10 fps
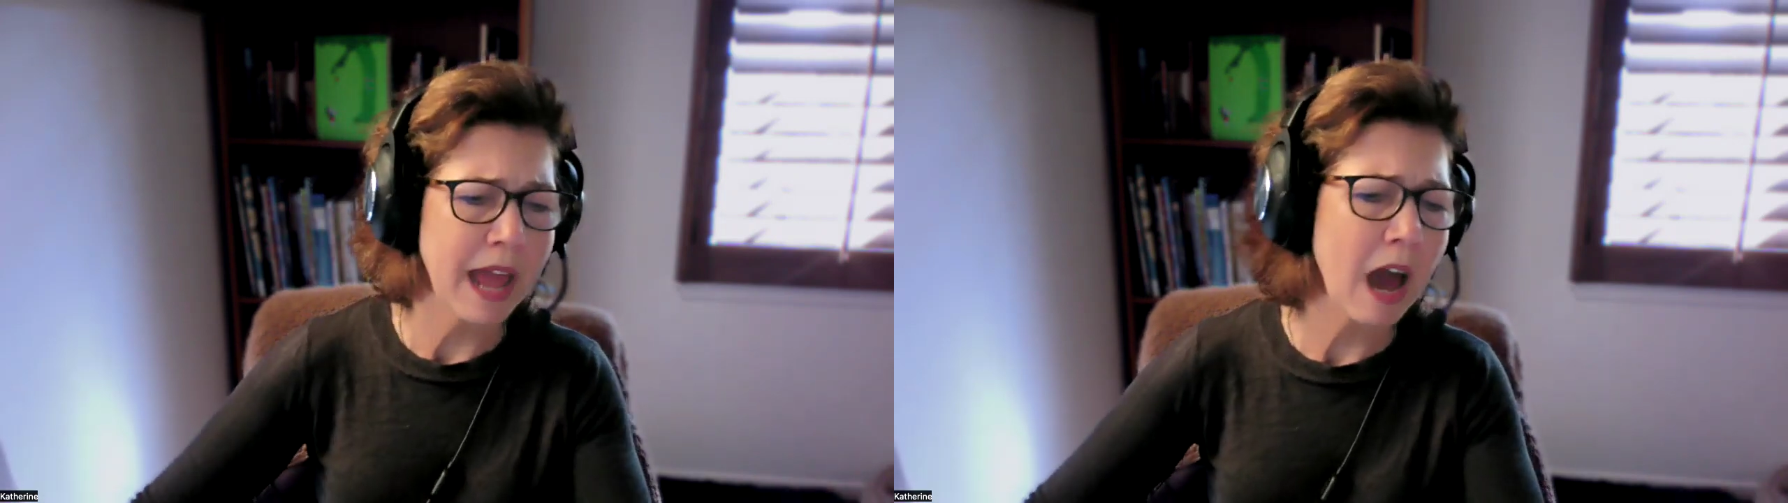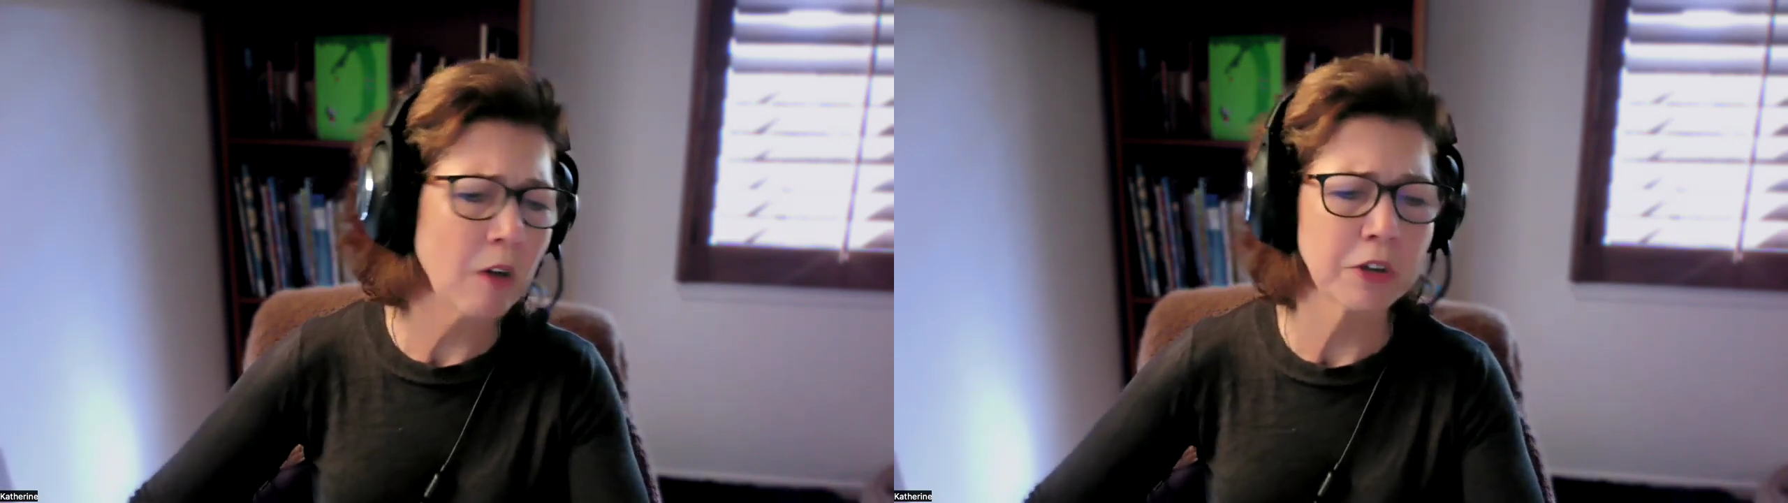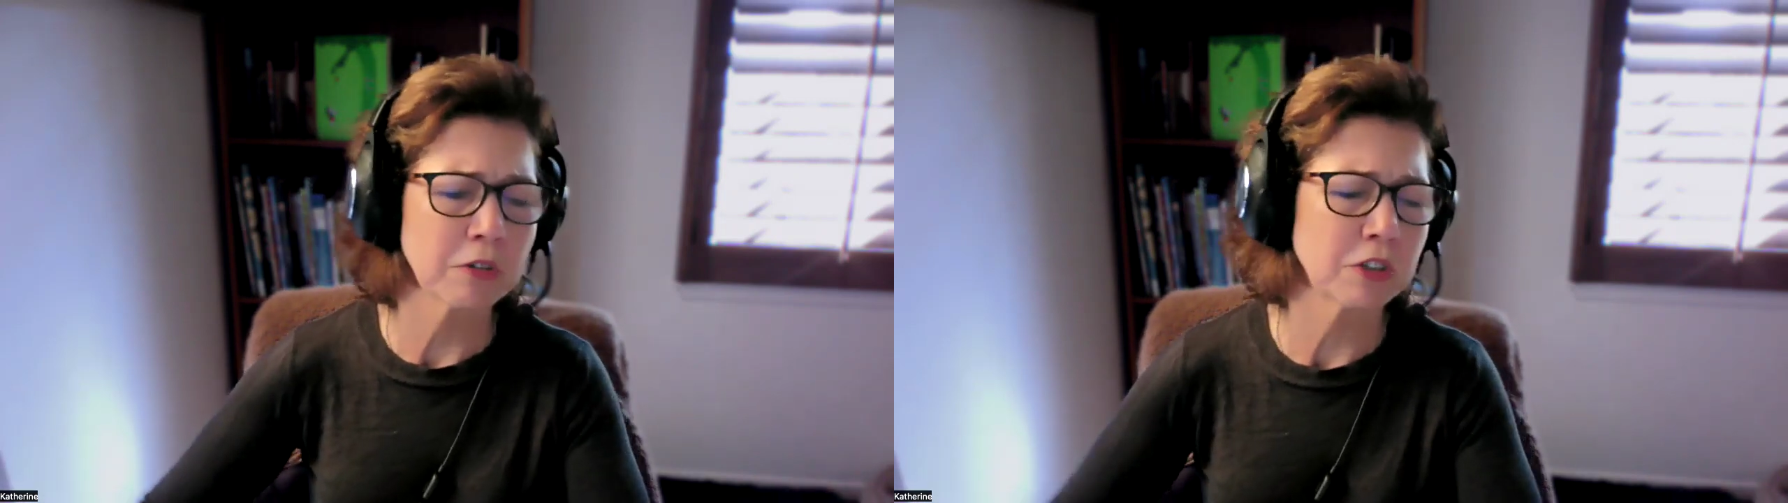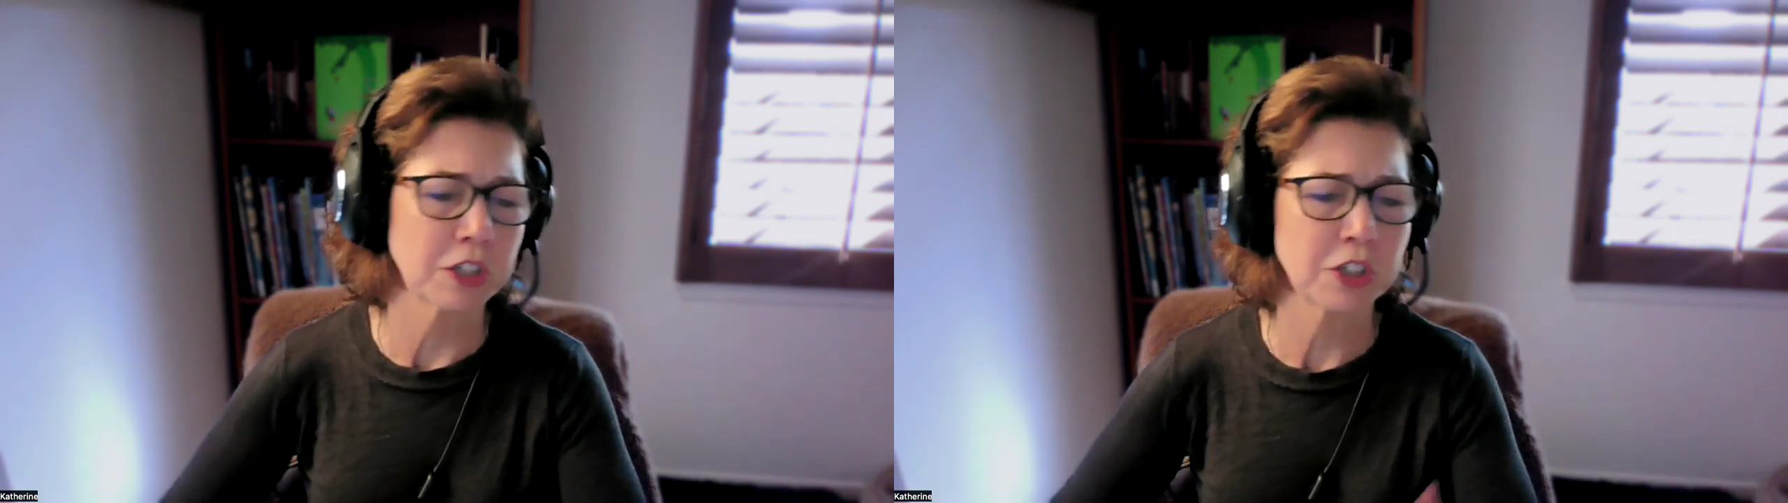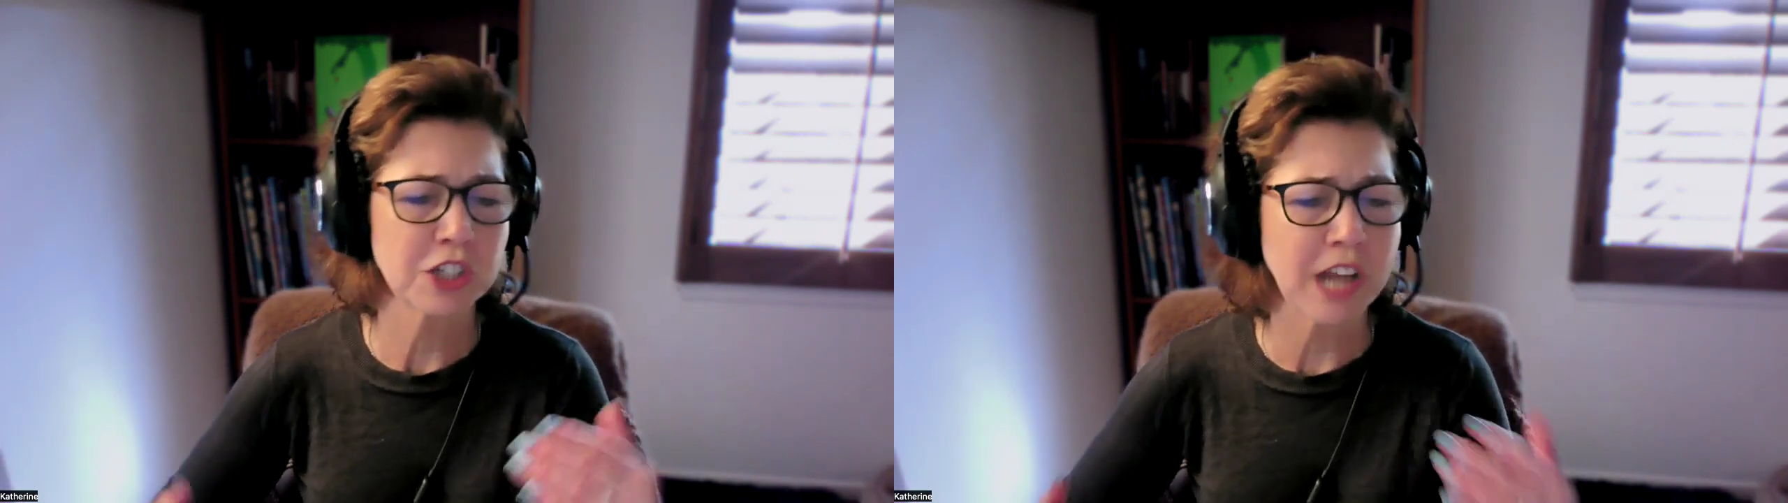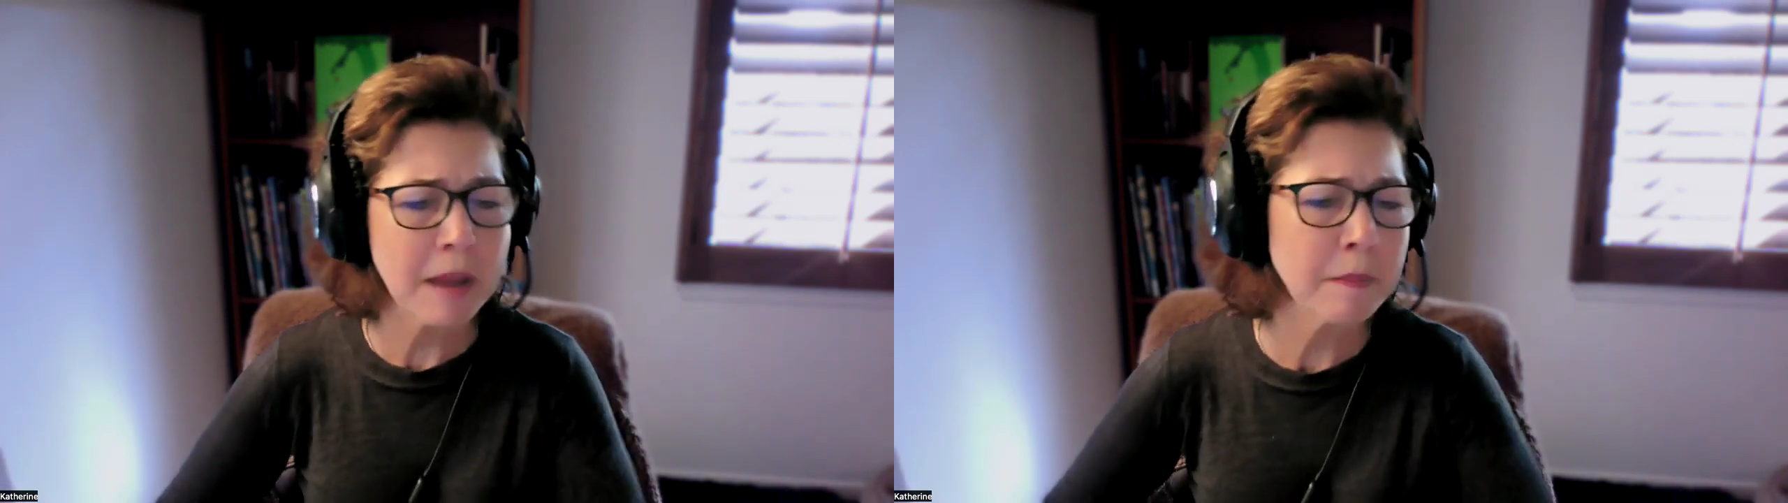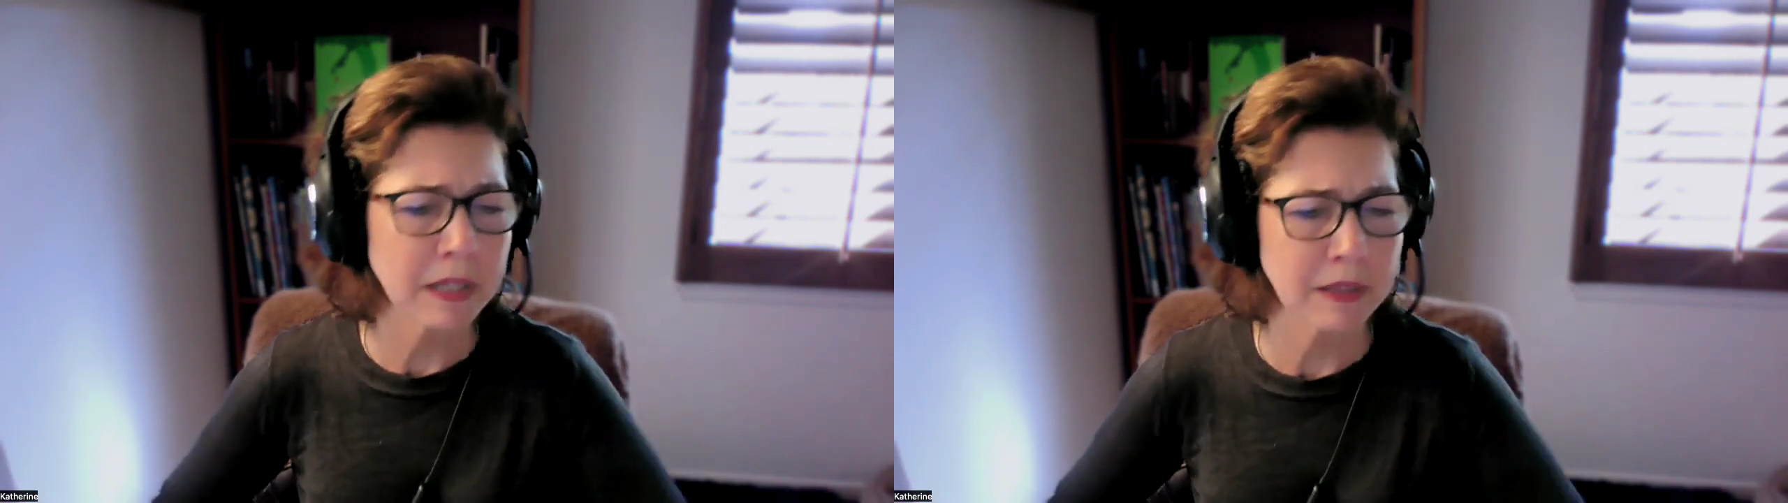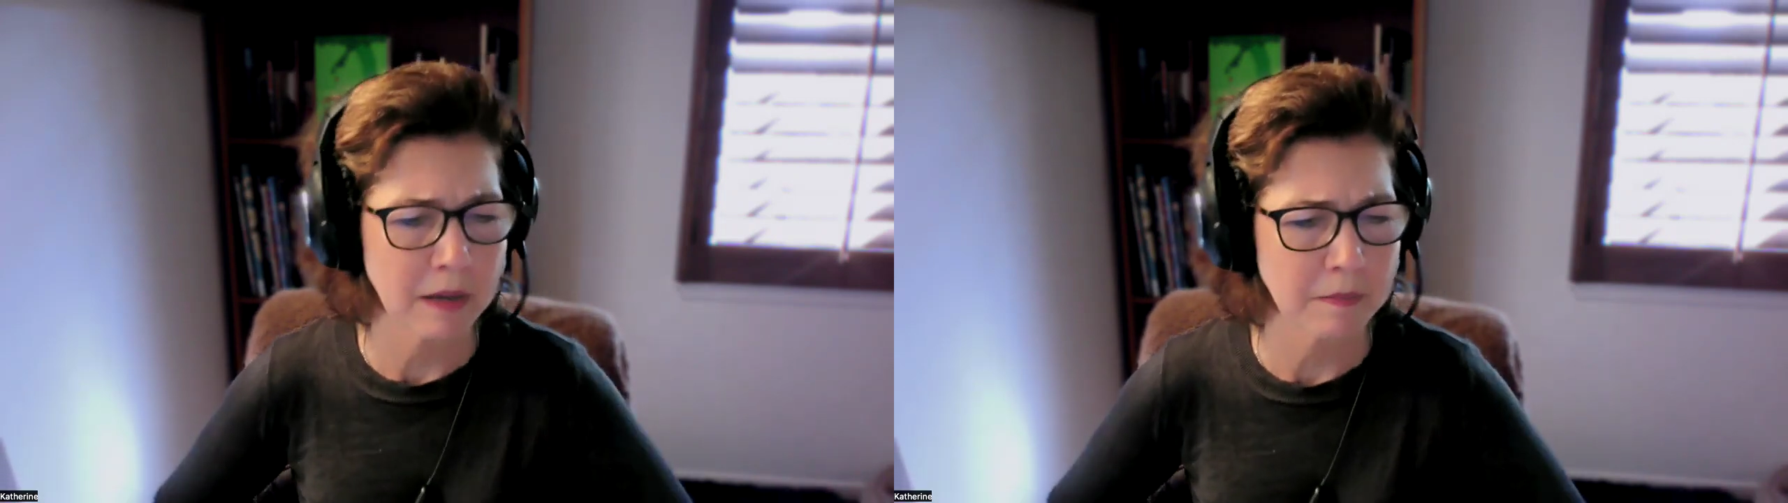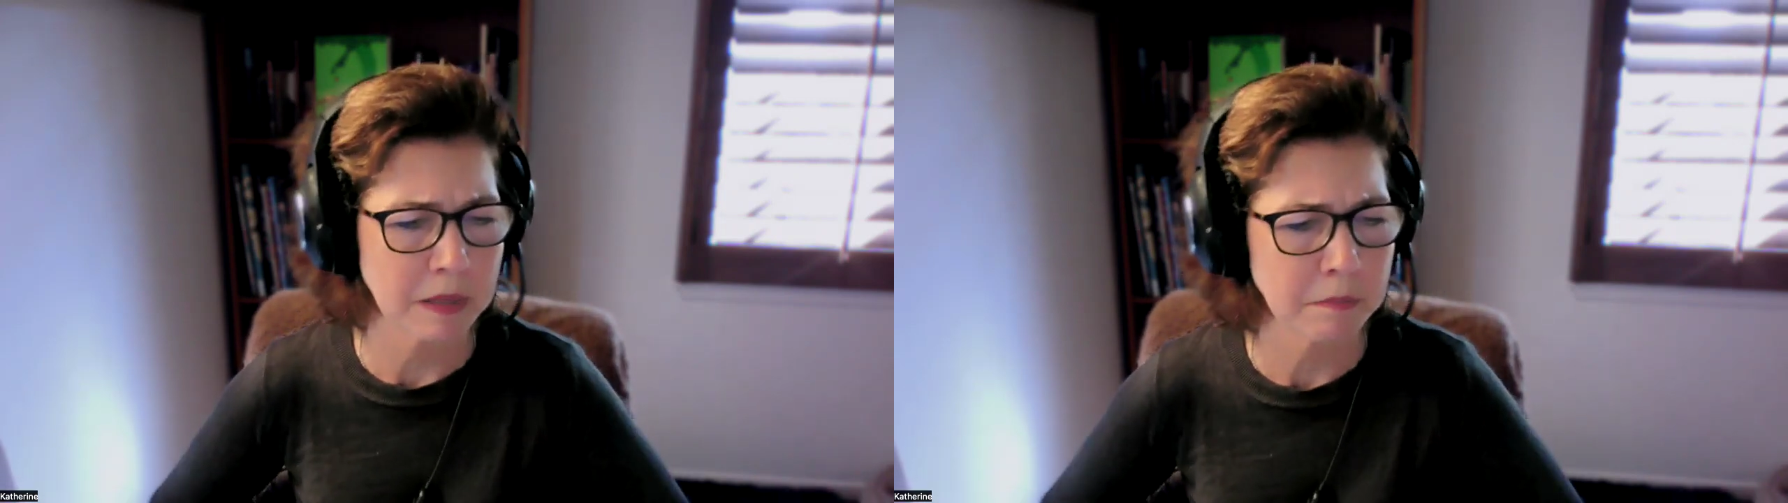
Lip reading: now you're just shaming them,